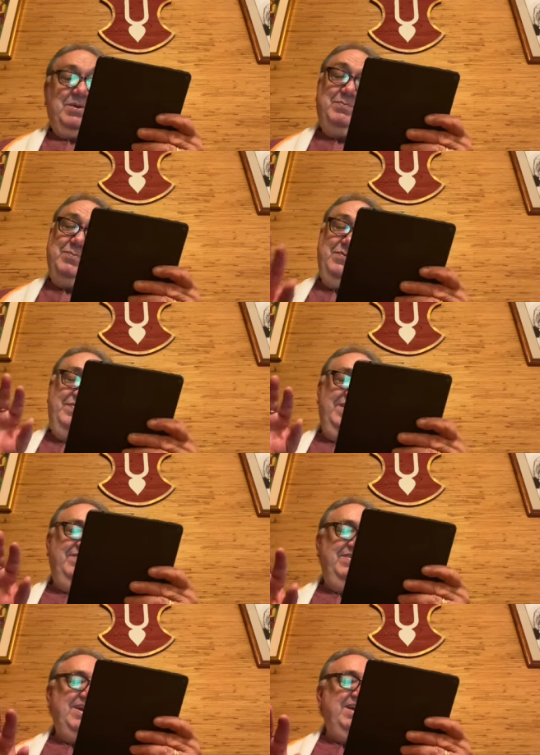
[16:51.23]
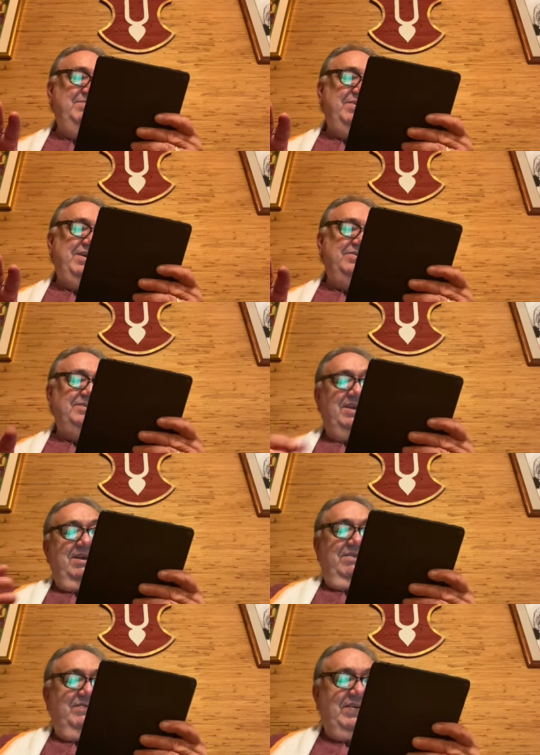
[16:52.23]
moving of the eyebrows,
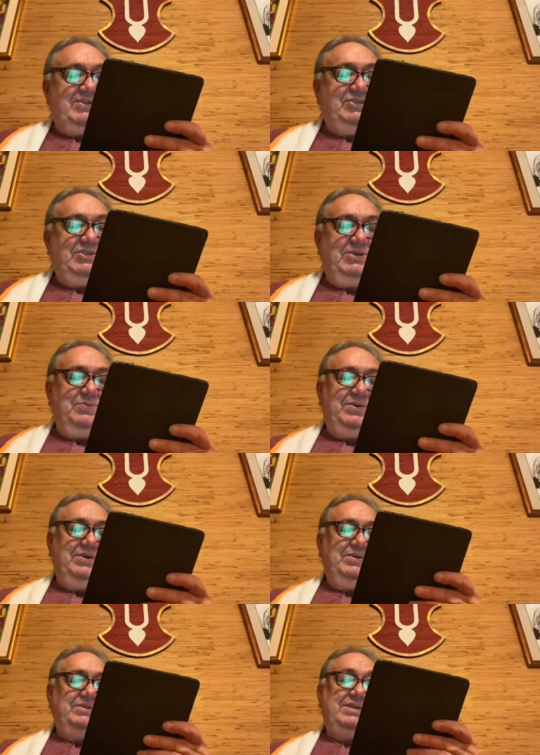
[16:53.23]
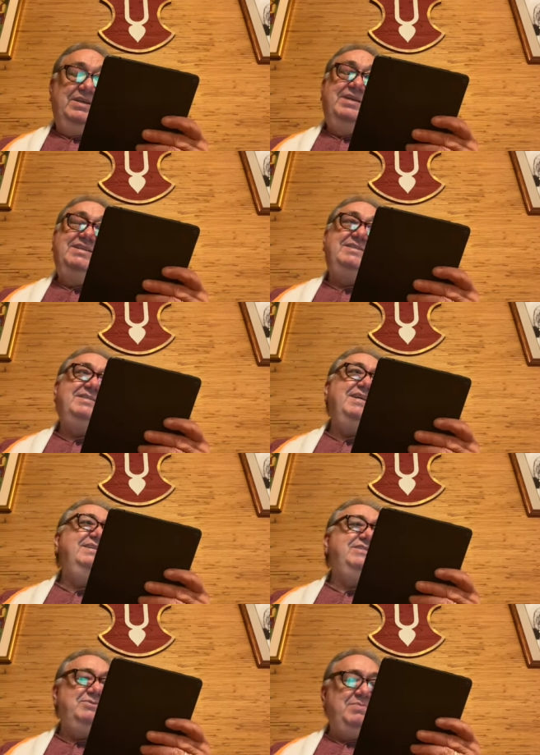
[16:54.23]
affectionate words, slight
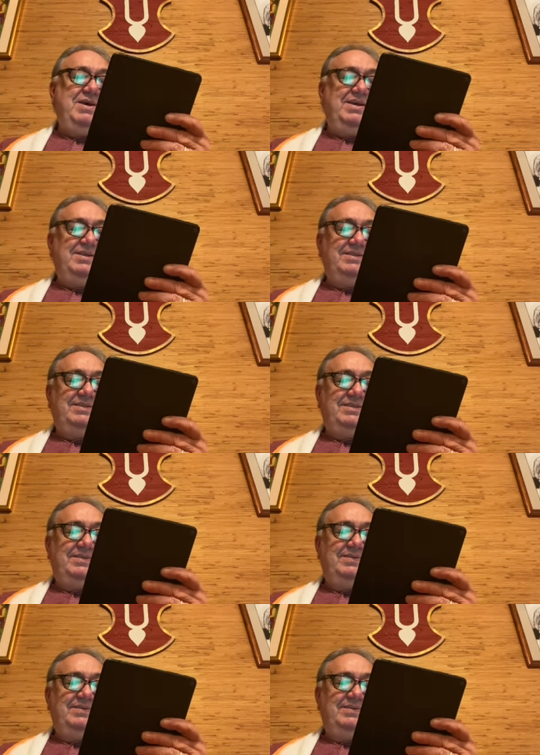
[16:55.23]
smiles.